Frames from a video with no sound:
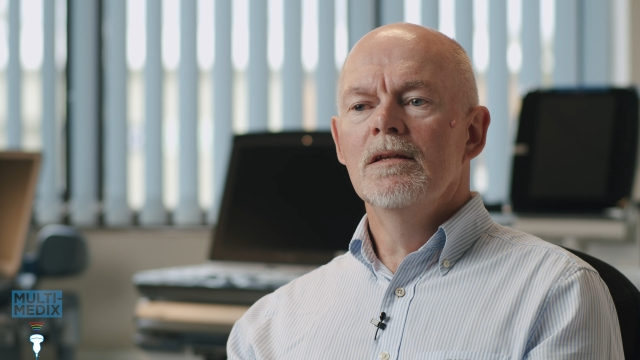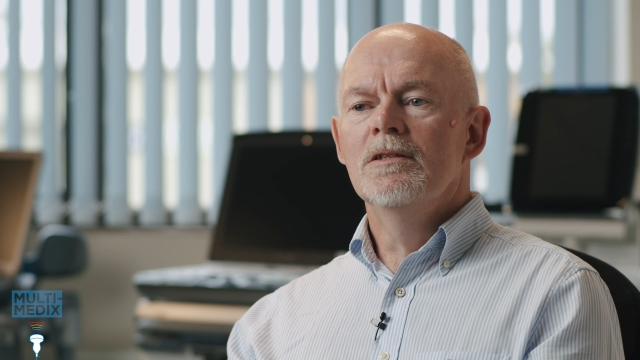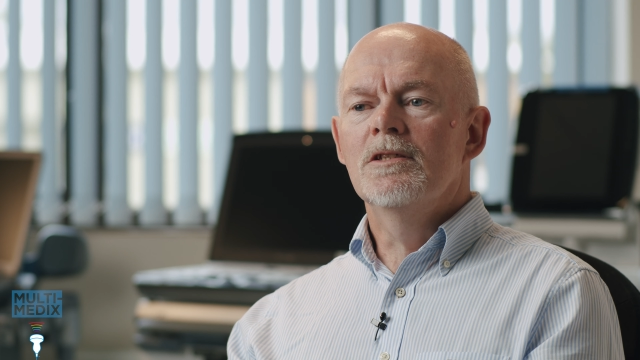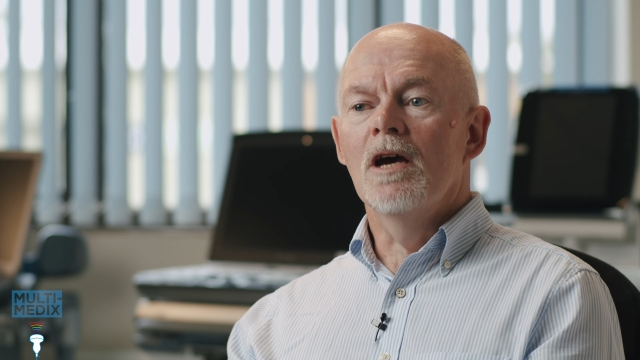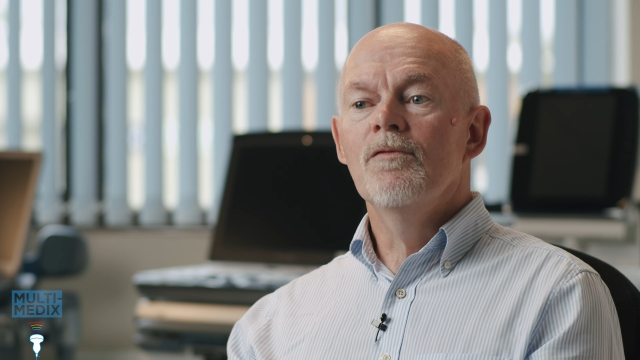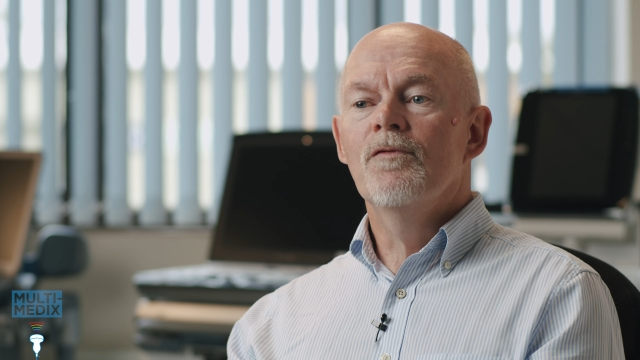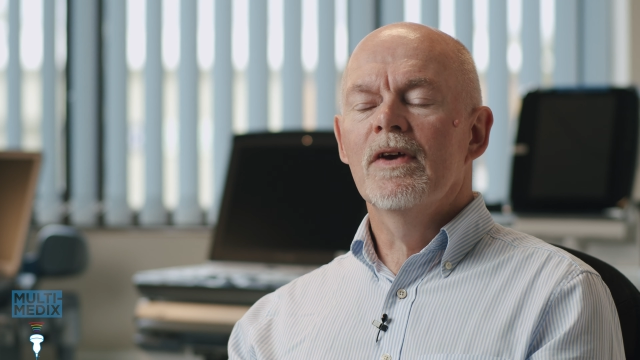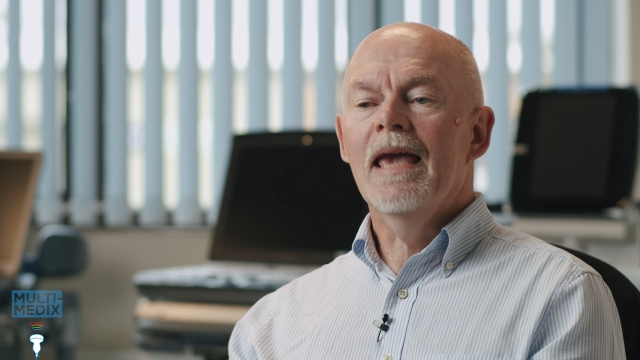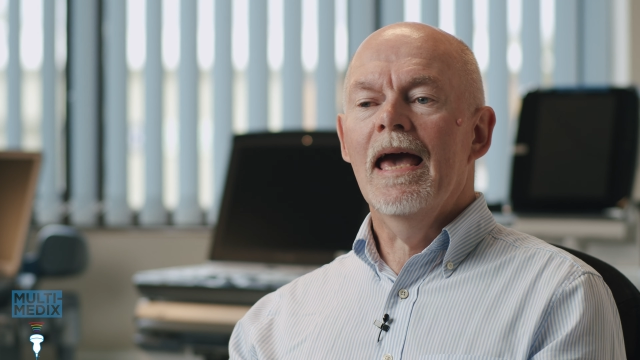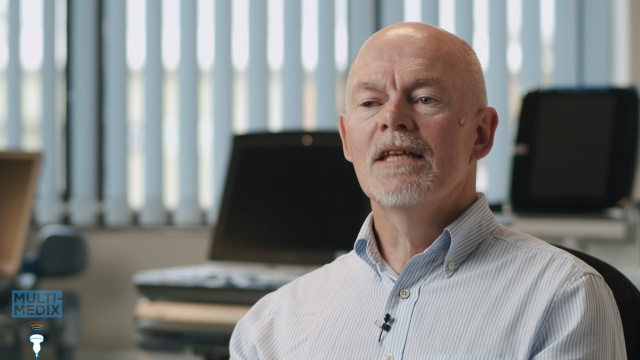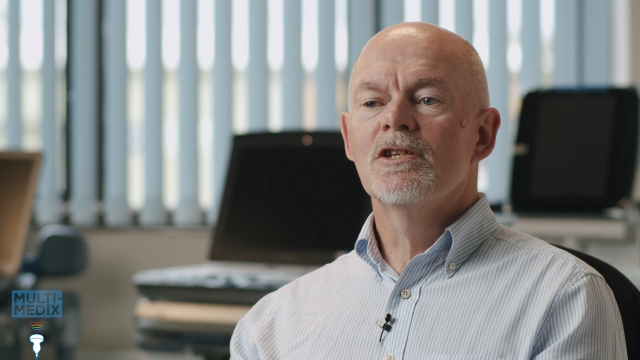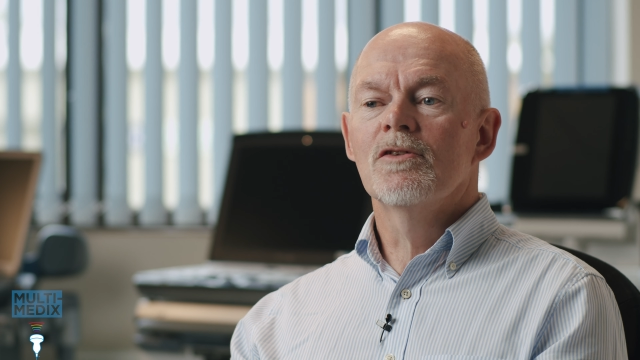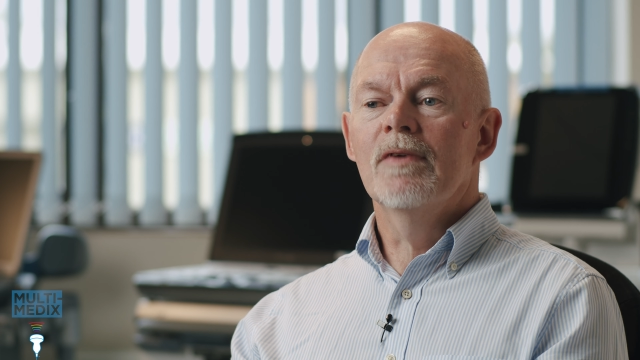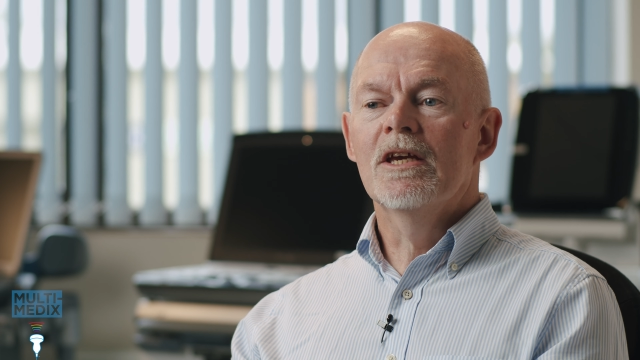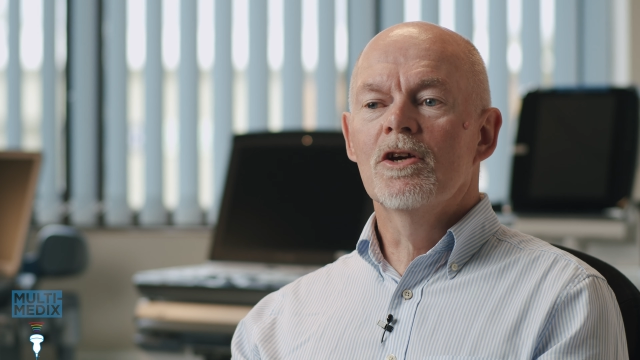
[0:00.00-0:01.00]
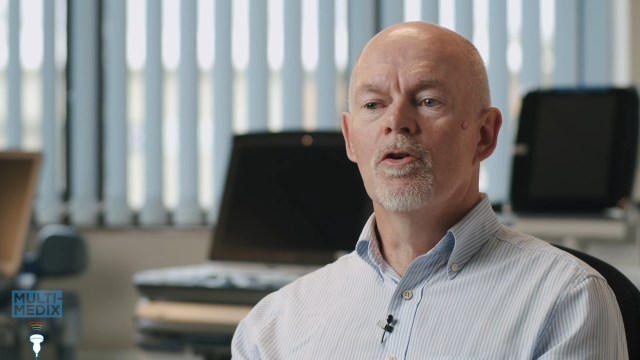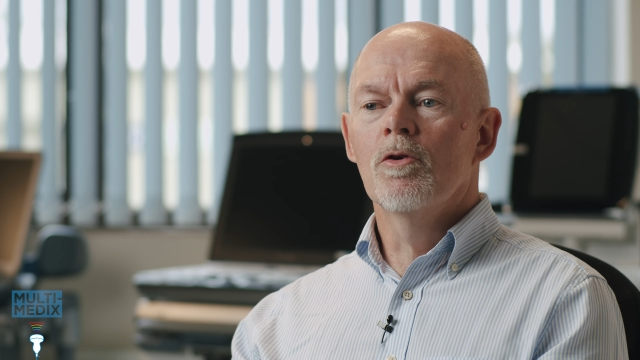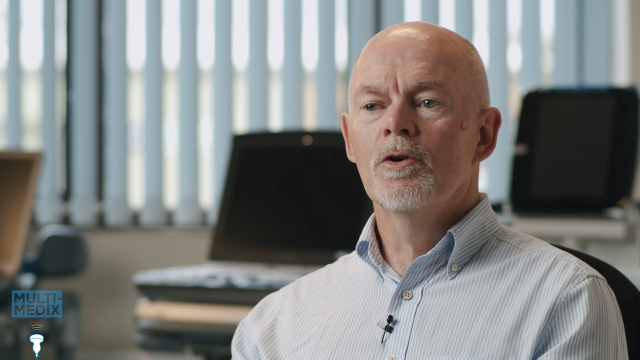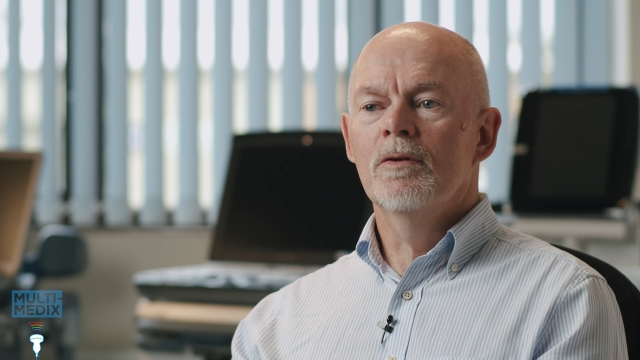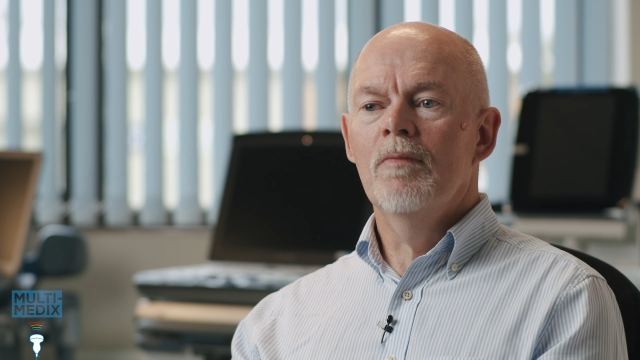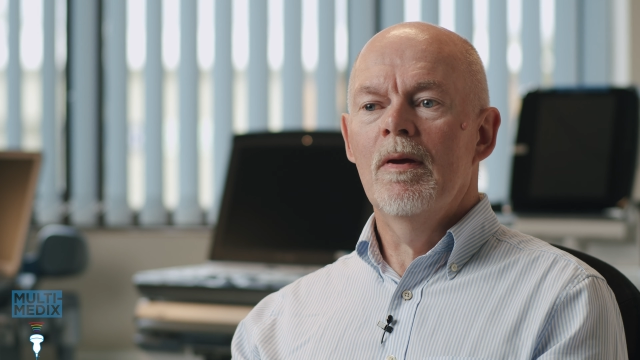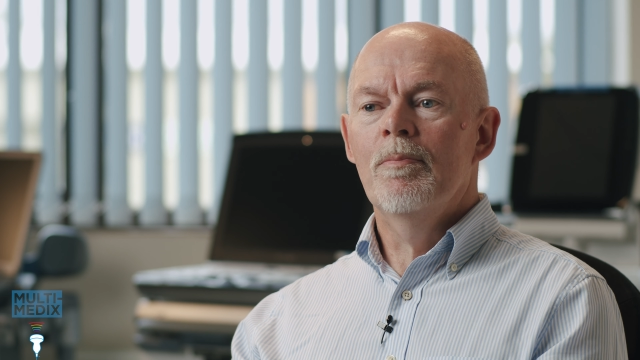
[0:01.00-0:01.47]
Don't forget to
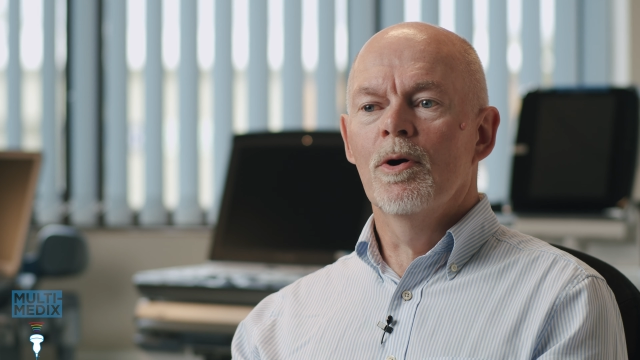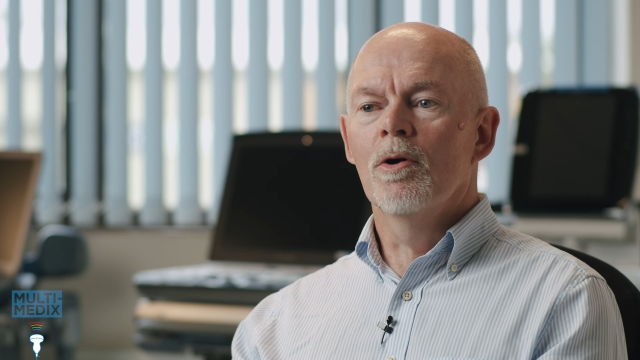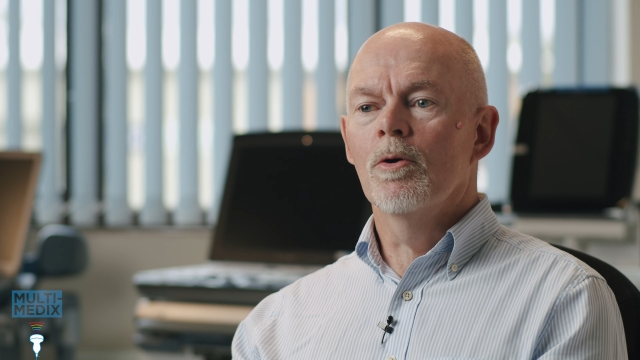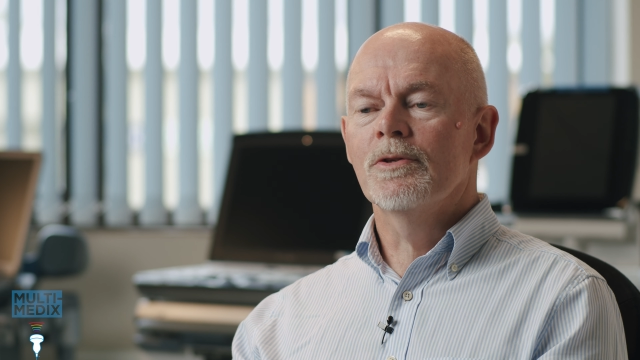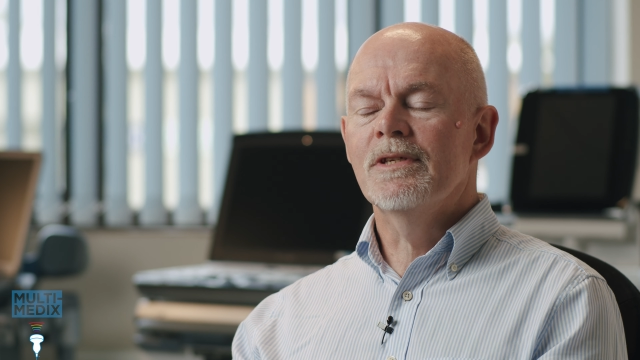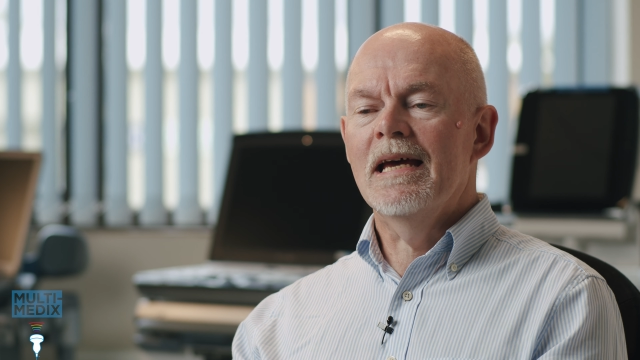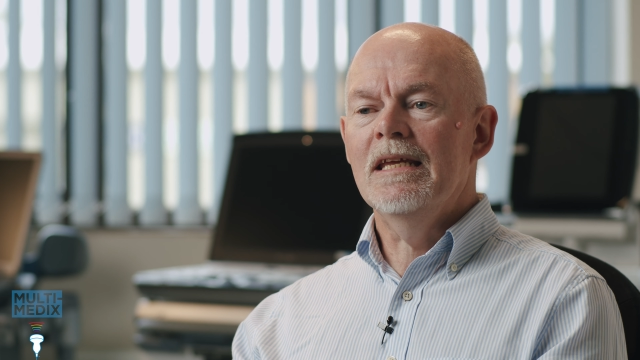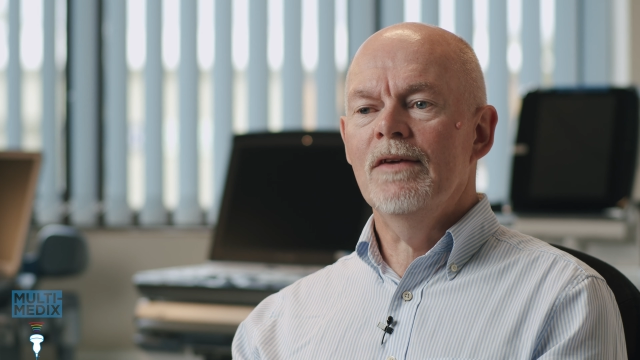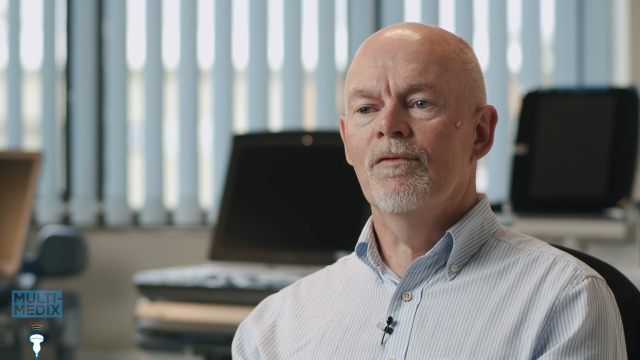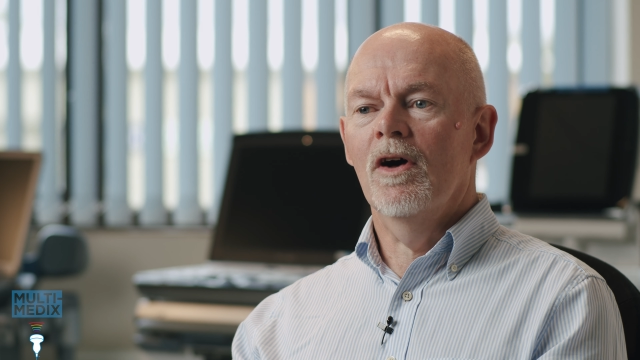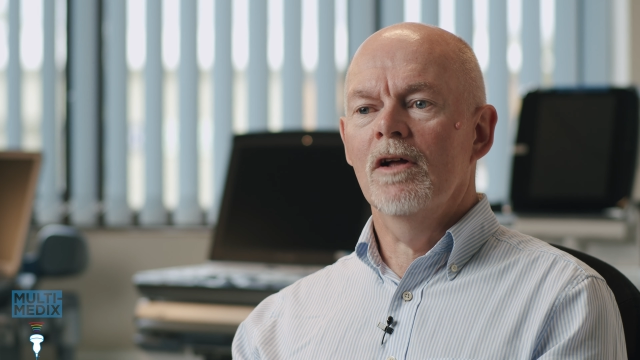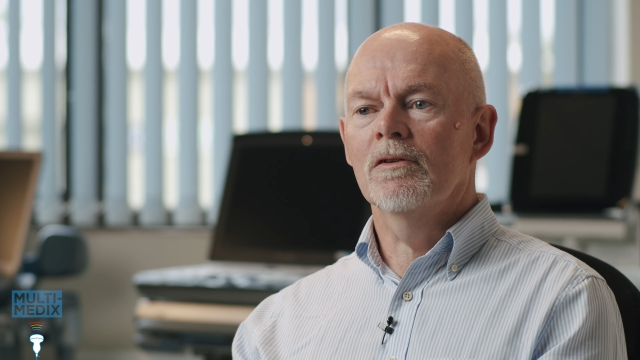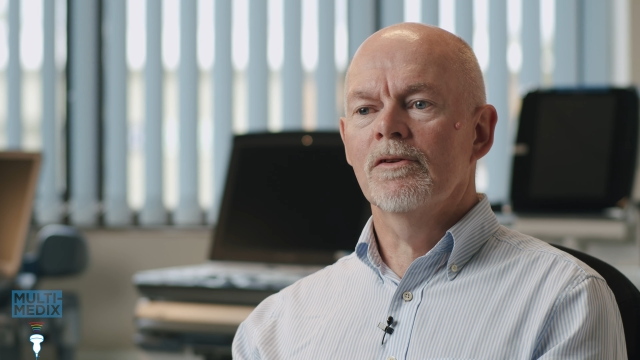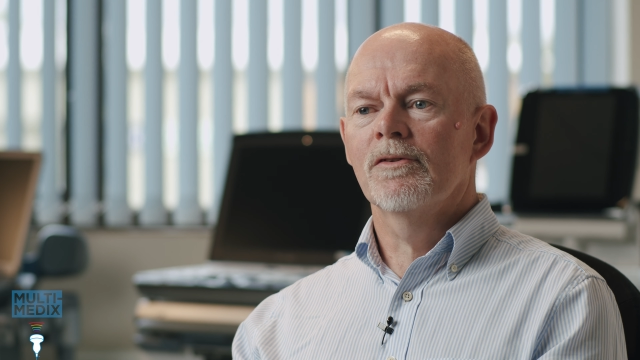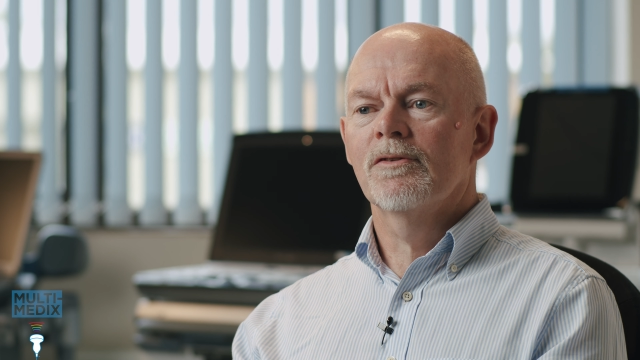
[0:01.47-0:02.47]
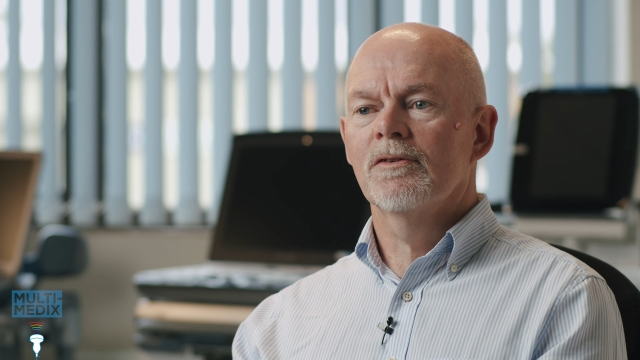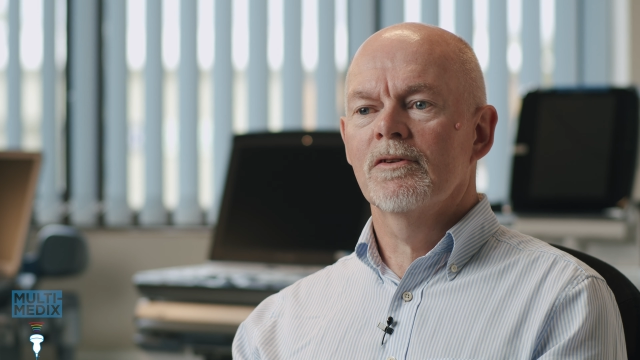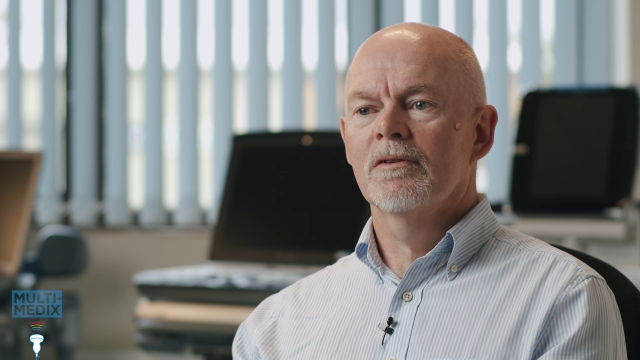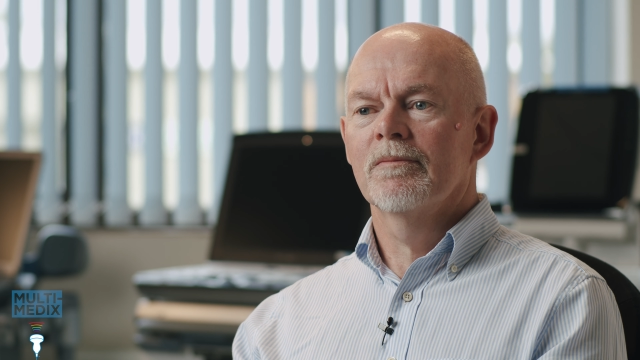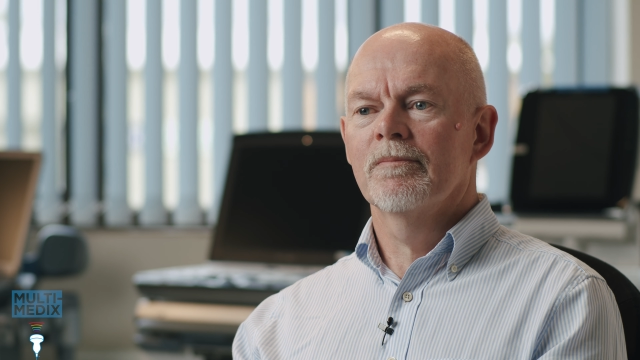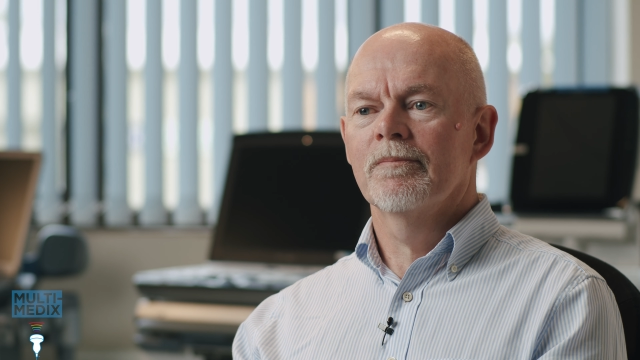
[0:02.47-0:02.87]
record and report any faults.